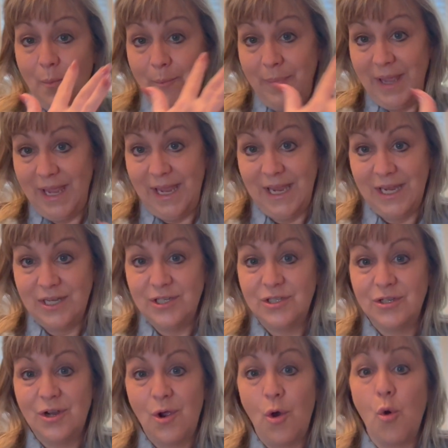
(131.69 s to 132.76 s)

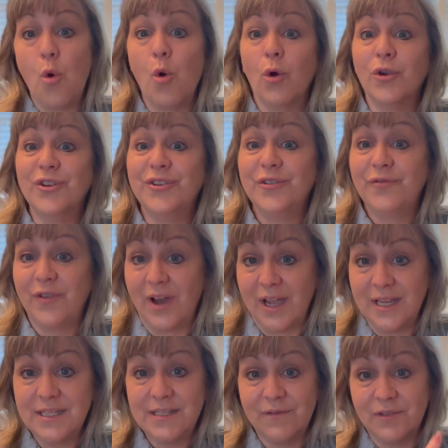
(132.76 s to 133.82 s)
page or
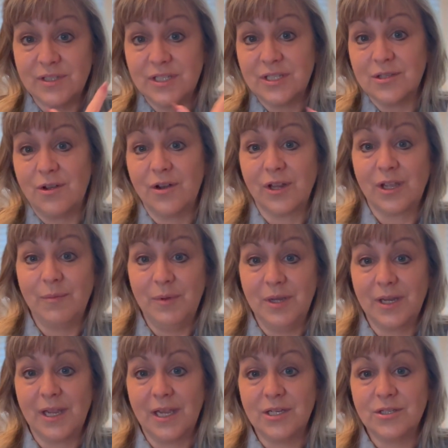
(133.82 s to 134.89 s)
device, if this is on a
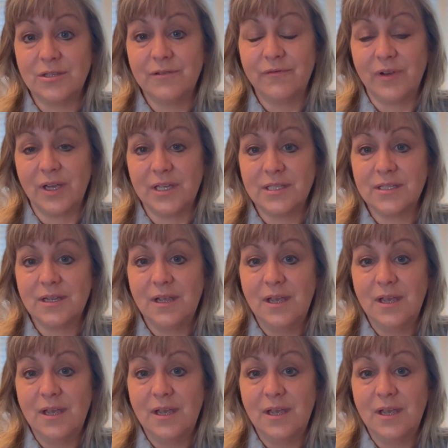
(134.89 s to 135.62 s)
communication device,